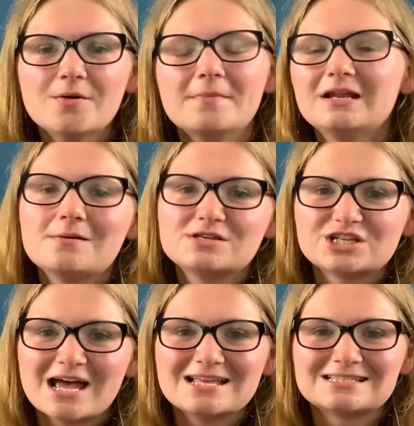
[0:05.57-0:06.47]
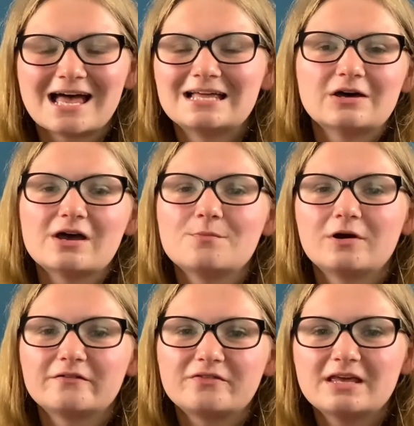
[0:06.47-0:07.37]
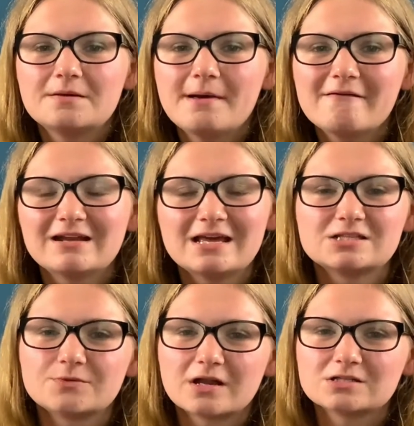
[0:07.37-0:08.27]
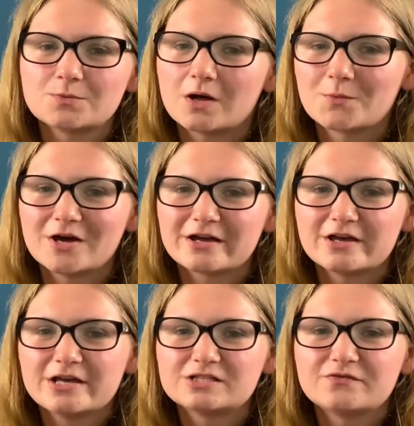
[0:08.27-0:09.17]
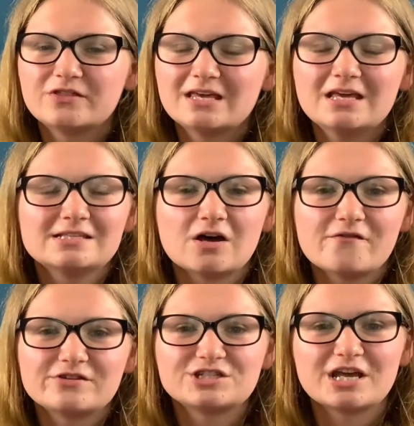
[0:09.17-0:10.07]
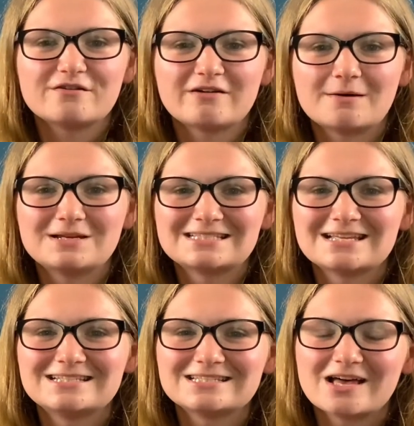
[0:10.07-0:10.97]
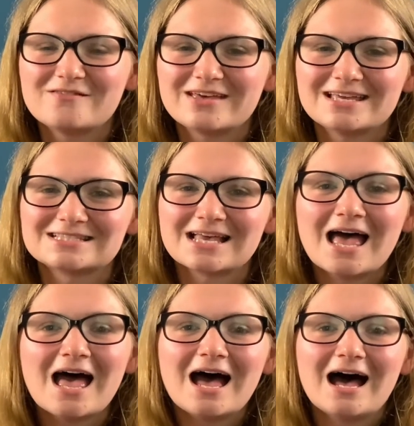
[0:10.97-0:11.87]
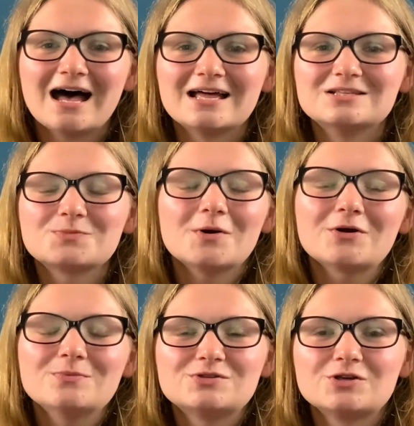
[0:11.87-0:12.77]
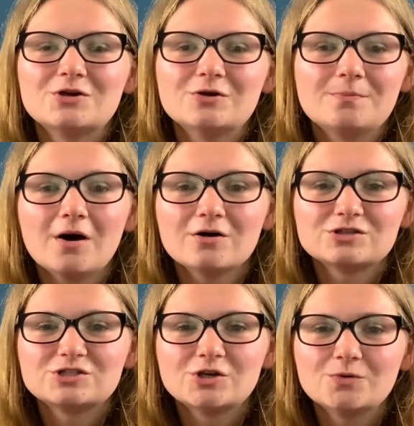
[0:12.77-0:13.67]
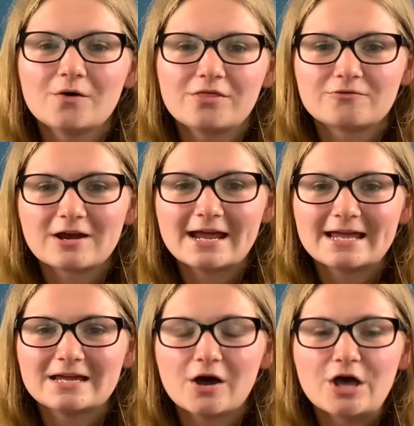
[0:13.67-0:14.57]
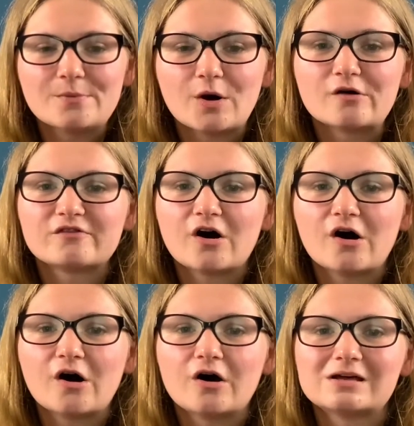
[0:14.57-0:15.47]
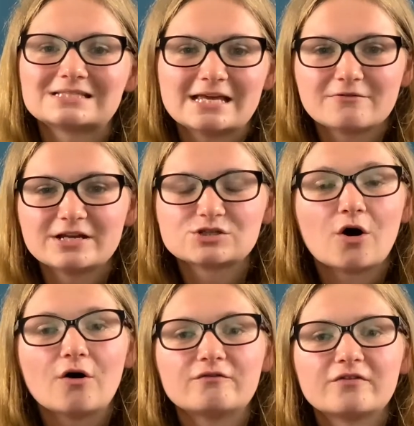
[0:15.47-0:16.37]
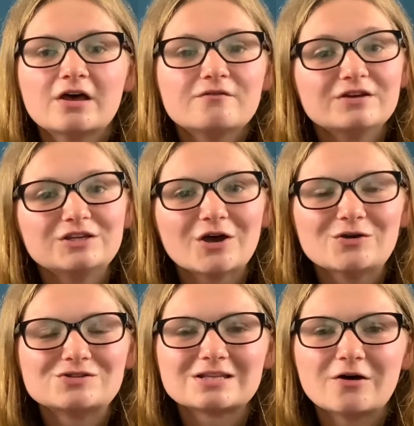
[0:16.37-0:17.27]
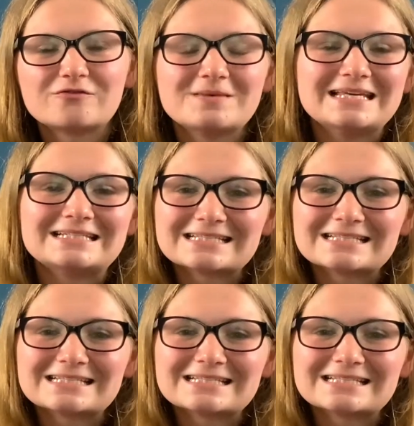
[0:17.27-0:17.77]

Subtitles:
my name is Jess and I am one of the perinatal and under-1 workers for the East Hertfordshire Family Centre Service, and welcome to part 2 or 3 of our series of videos of me